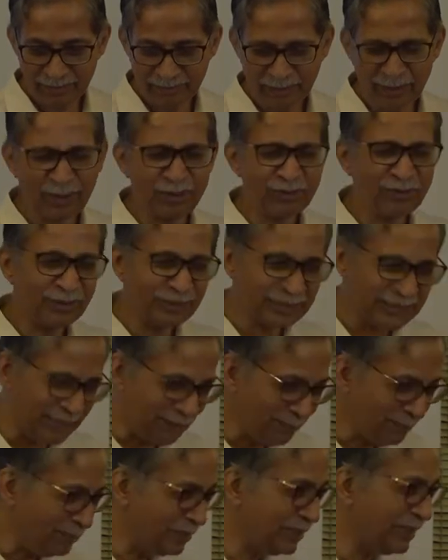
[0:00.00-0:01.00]
Because for
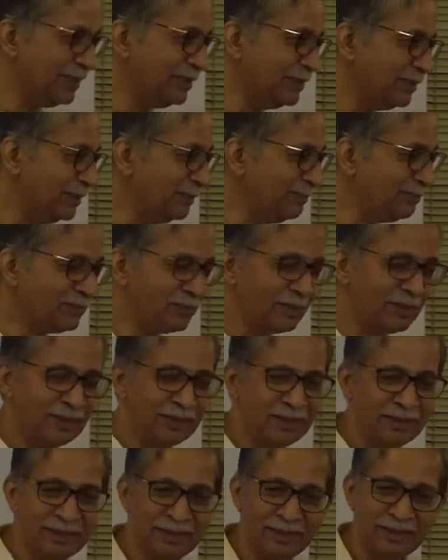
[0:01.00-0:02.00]
some reason,
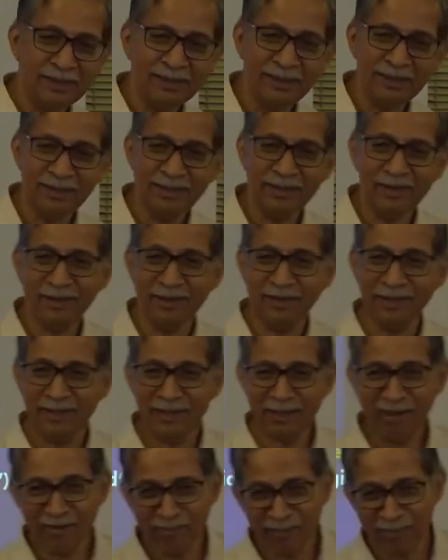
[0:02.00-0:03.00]

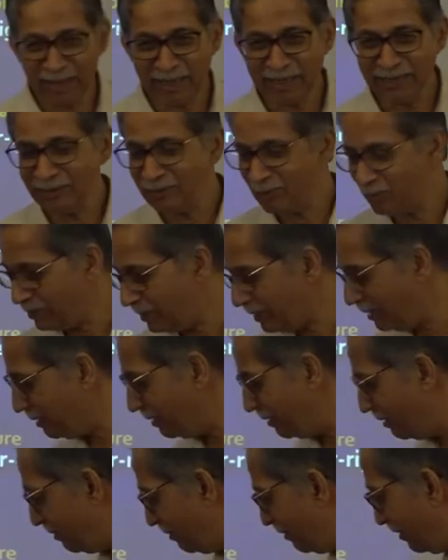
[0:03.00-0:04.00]
in our minds, we,